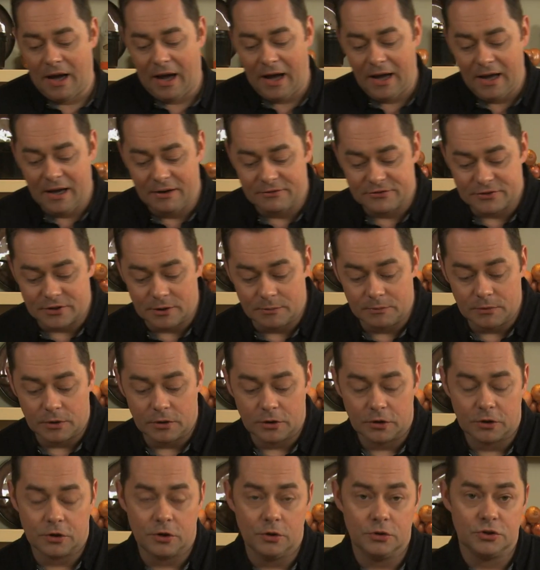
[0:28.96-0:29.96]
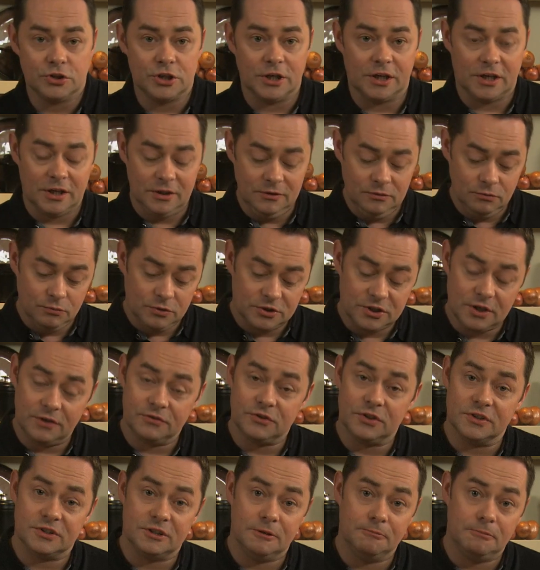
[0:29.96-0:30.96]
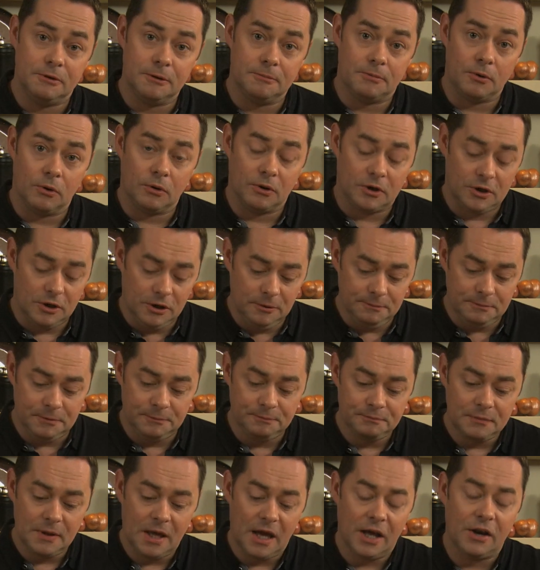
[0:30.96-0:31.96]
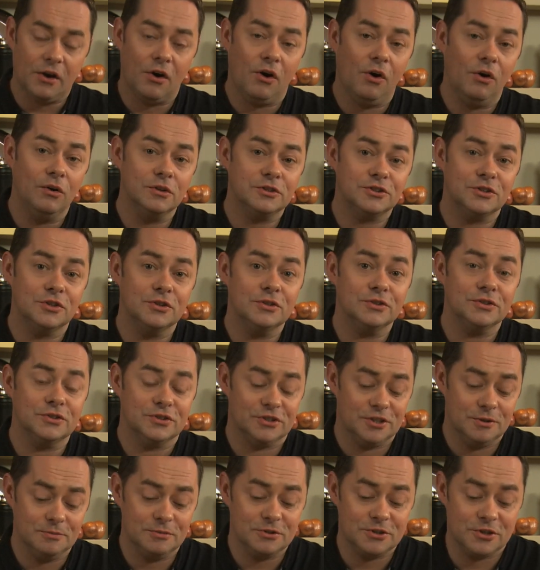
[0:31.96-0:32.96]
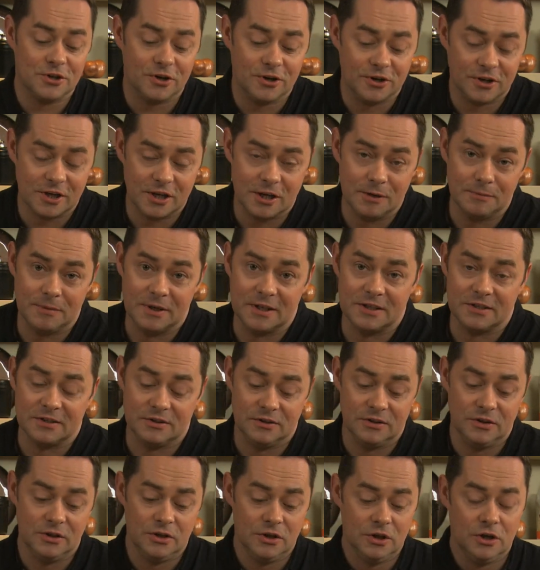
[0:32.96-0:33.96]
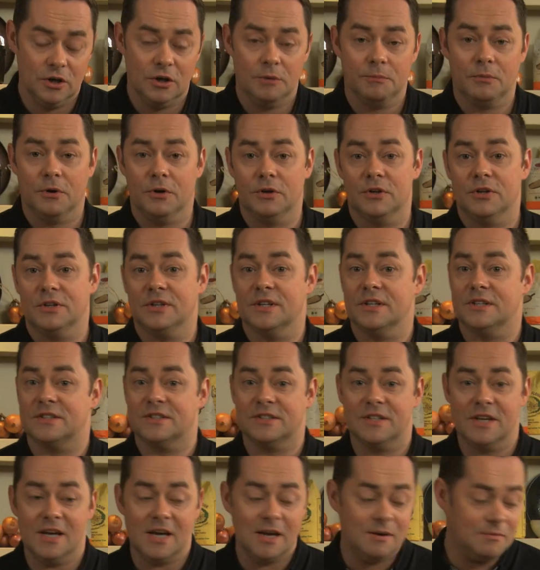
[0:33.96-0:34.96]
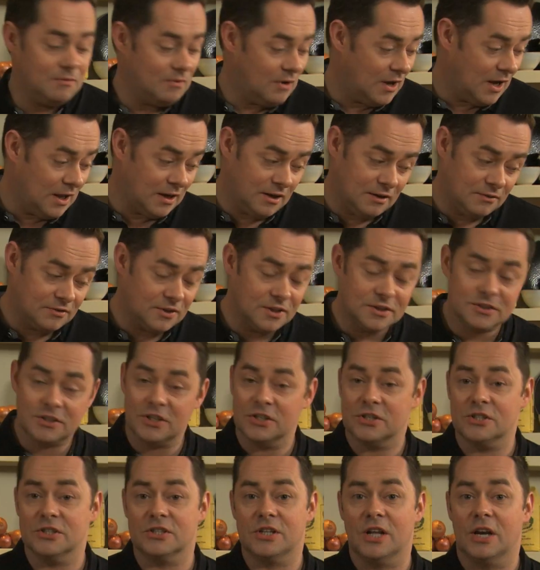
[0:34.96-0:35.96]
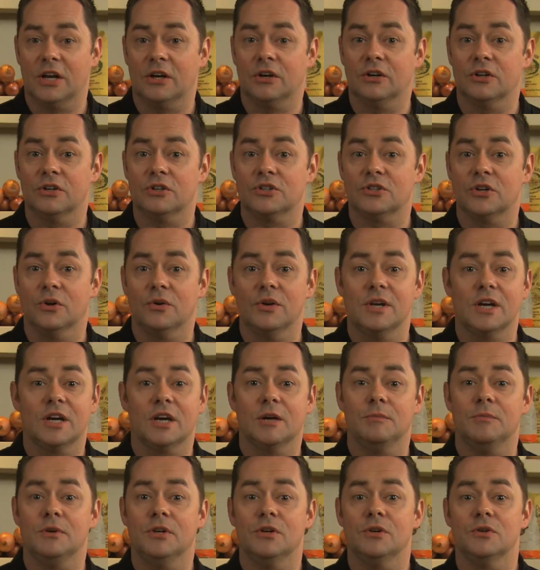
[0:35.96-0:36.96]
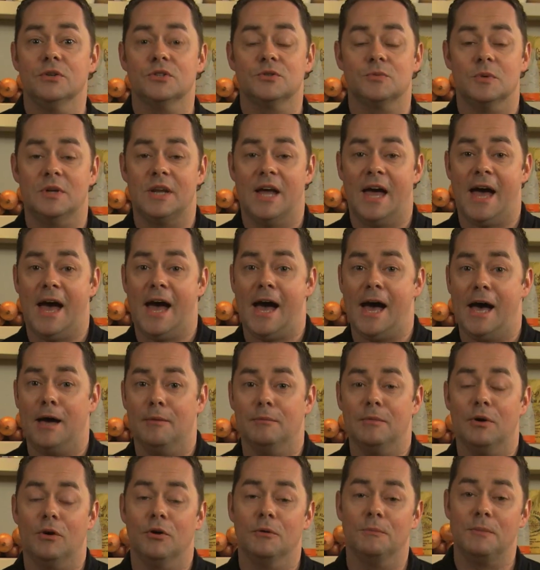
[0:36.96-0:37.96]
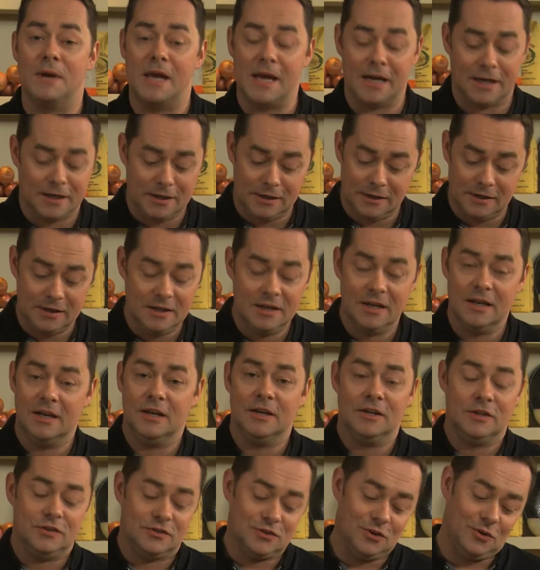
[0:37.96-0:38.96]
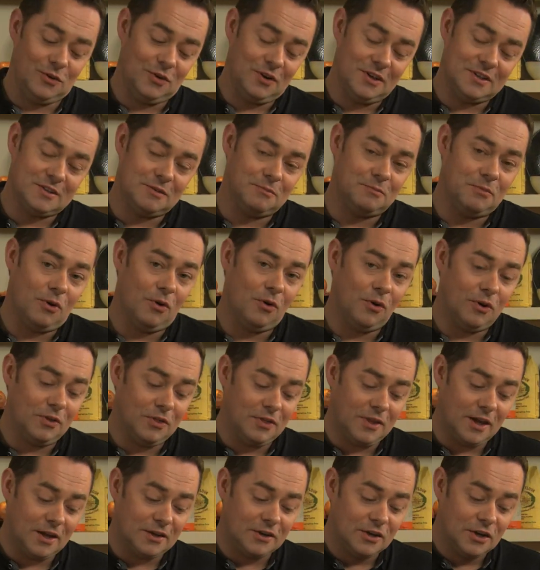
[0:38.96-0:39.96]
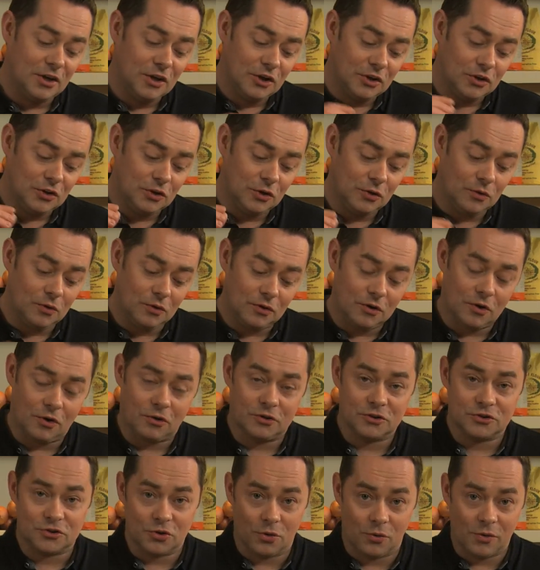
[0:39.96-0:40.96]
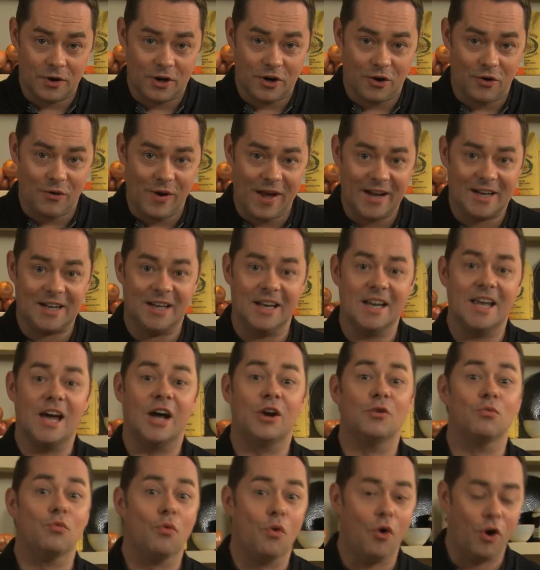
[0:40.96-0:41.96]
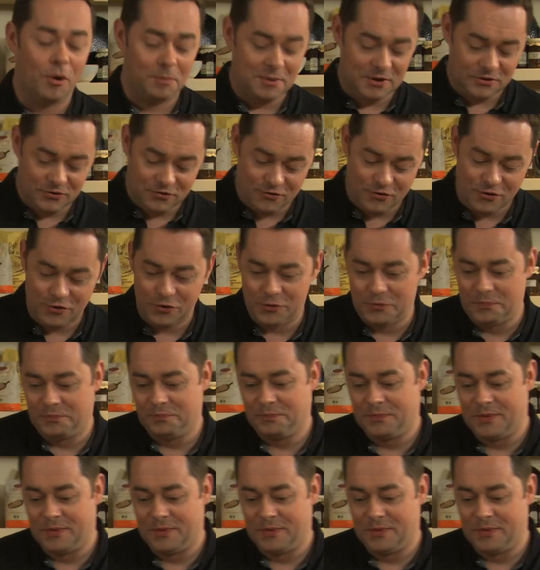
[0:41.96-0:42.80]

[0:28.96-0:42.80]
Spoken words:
I have some cooked chicken, which I've just simply broken up, and also some turkey meat. But the same, any of these dishes that I'm going to show you can be used with ham or bacon. So it's important that you store it correctly and warm it through.